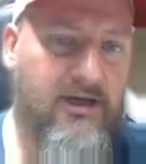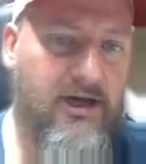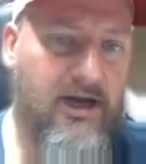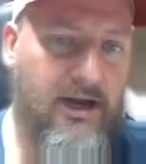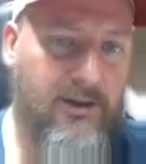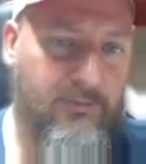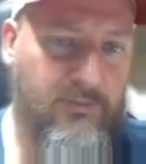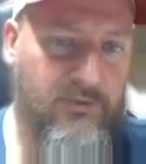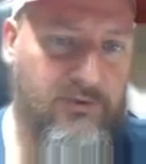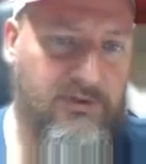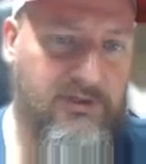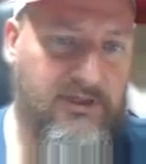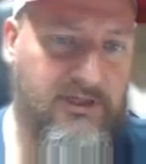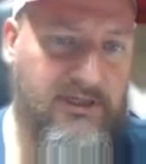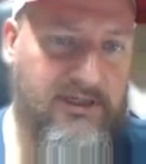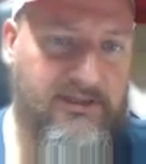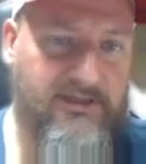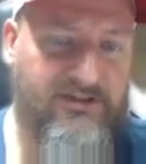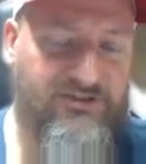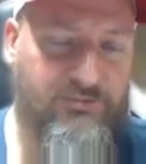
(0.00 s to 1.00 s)
I'm
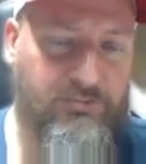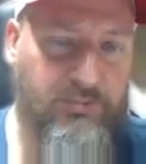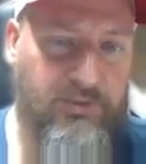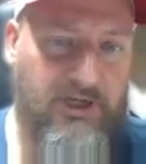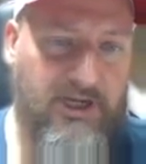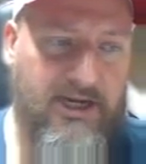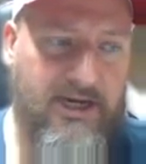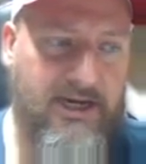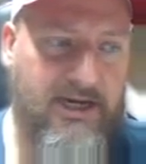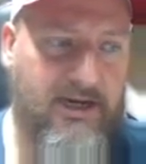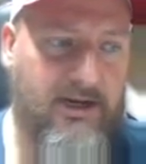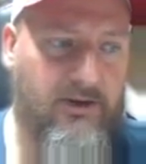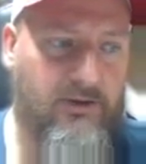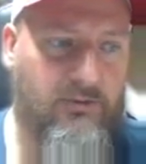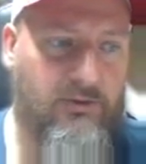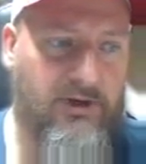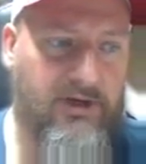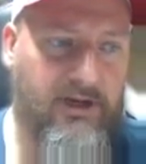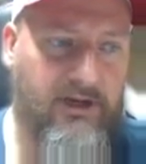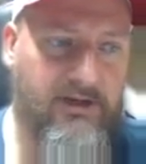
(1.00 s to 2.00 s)
displaying
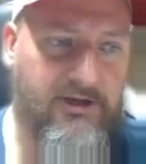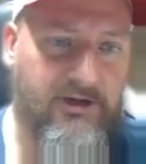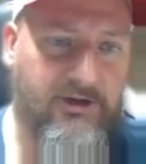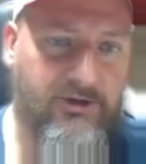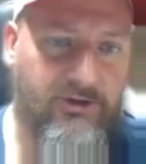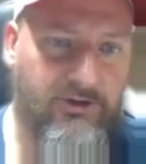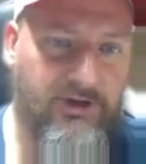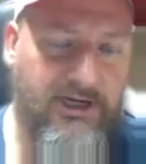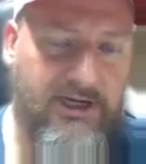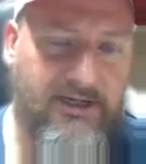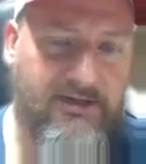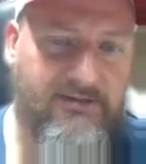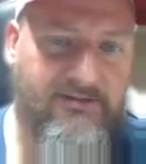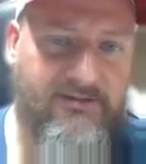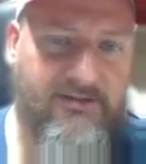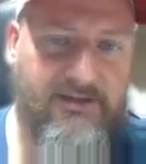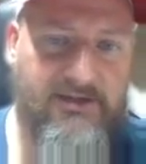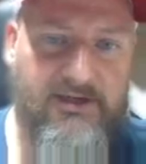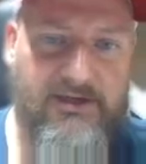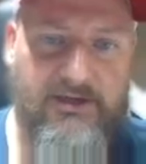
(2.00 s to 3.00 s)
what the
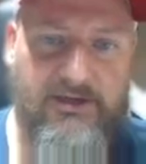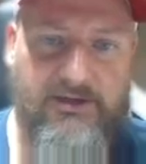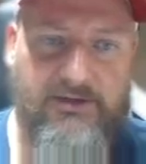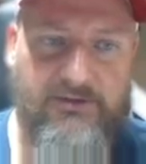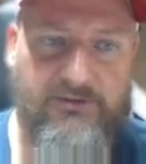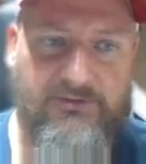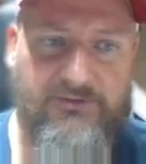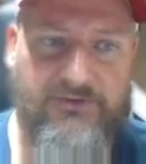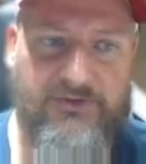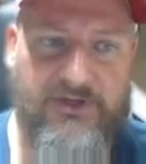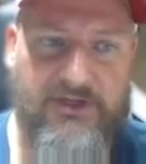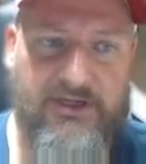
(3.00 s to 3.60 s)
degrees of